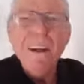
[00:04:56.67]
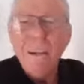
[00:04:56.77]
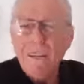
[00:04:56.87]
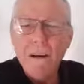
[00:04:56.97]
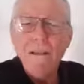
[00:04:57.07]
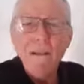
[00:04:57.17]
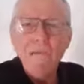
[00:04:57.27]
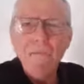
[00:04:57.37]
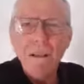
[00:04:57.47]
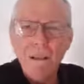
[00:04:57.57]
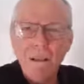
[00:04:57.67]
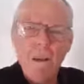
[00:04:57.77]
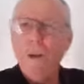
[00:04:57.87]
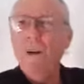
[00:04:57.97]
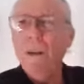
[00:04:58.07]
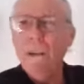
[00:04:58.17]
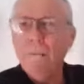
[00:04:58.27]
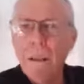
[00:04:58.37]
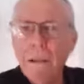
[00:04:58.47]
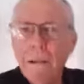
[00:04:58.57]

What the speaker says: don't know them. Never heard of them.